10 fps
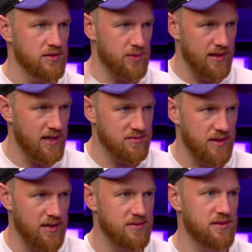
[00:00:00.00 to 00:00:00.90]

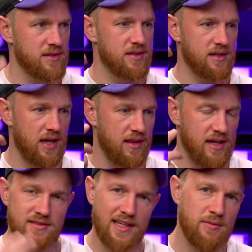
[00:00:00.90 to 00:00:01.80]
£20,000. And then
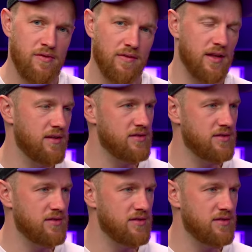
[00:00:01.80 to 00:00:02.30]
he sacked him off after that.